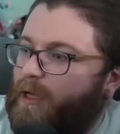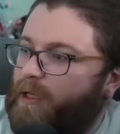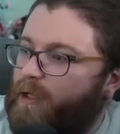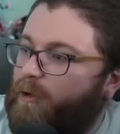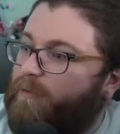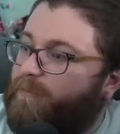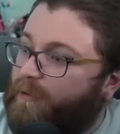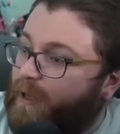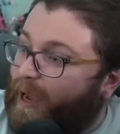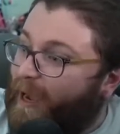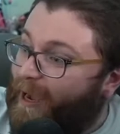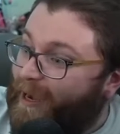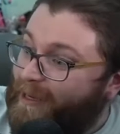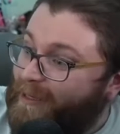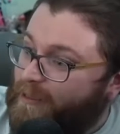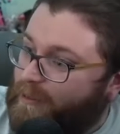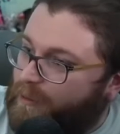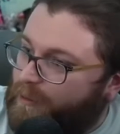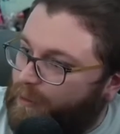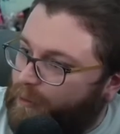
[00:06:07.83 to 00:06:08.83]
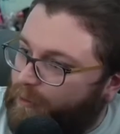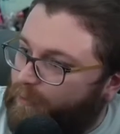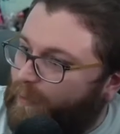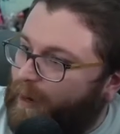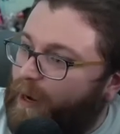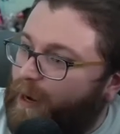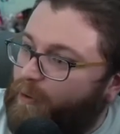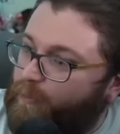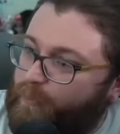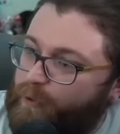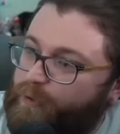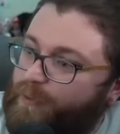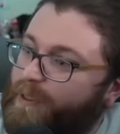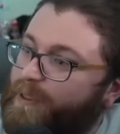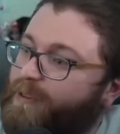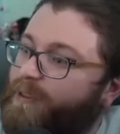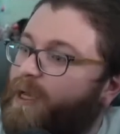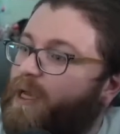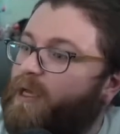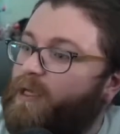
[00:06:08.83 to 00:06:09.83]
You have to hike around, which
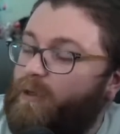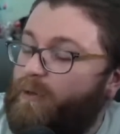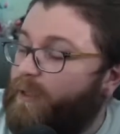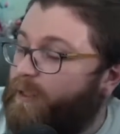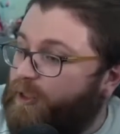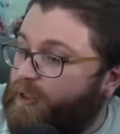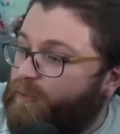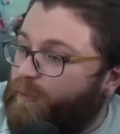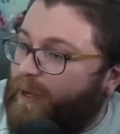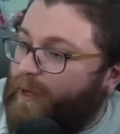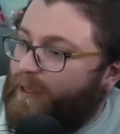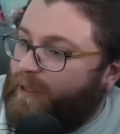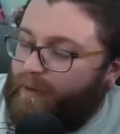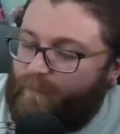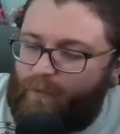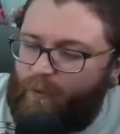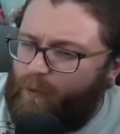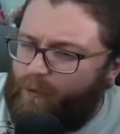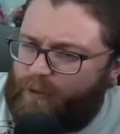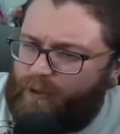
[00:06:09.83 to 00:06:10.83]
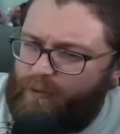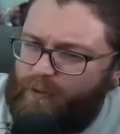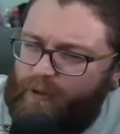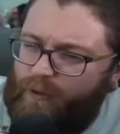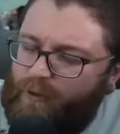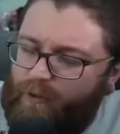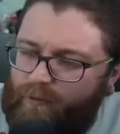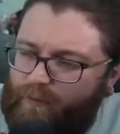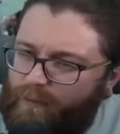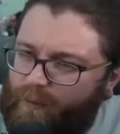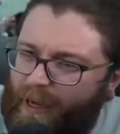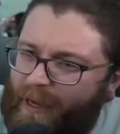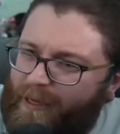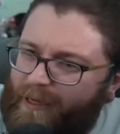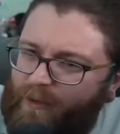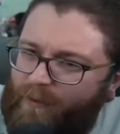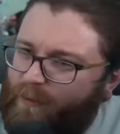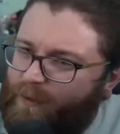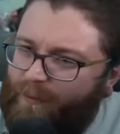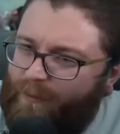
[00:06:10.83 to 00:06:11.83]
means you get sweaty. Of course you do. You're
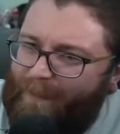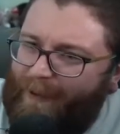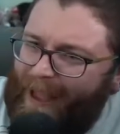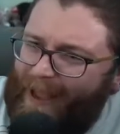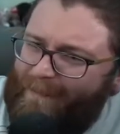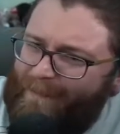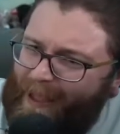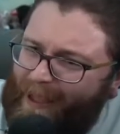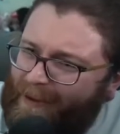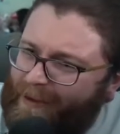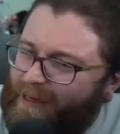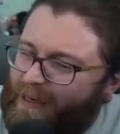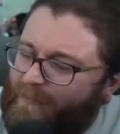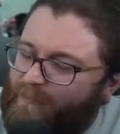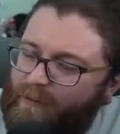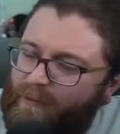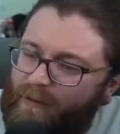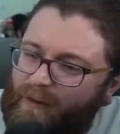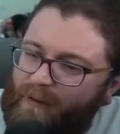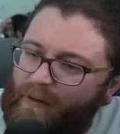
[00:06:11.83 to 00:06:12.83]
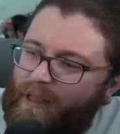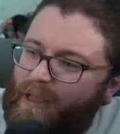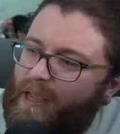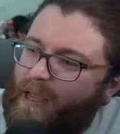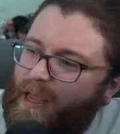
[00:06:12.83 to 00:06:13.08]
hiking with a backpack and everything.